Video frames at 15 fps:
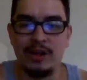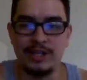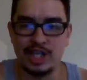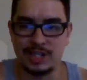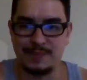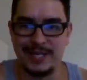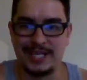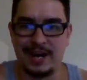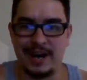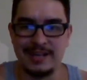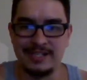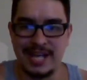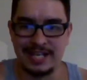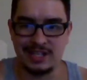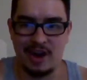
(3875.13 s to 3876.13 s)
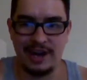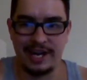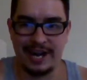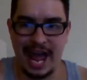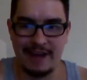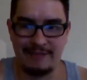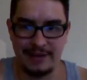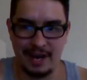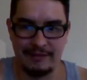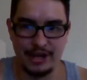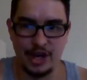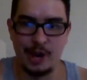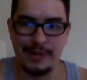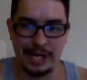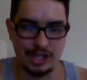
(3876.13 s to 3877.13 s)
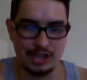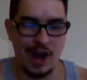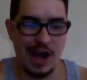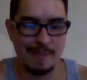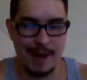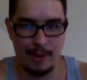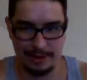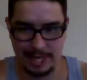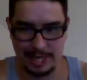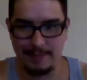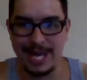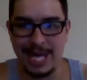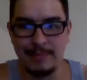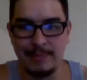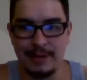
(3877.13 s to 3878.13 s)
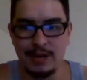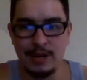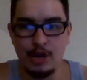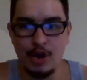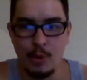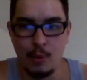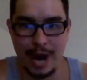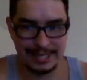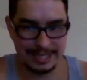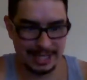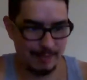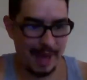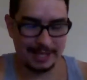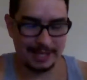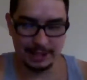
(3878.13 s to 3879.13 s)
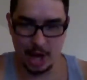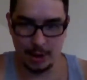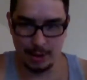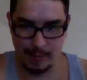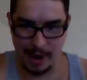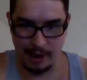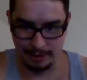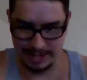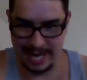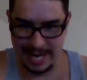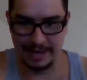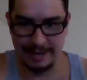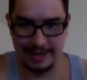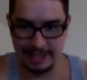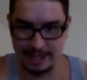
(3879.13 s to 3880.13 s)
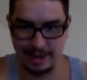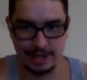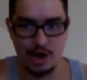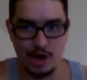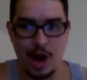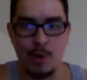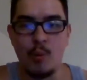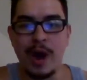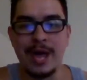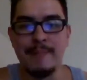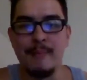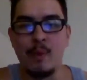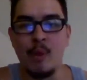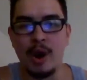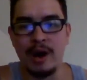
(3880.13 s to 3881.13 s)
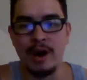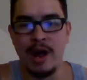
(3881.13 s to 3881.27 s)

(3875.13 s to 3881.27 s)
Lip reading: just because that's already gonna have enough European drawing power with Khabib. Whereas in Mexico with Brian Ortega is gonna draw way more.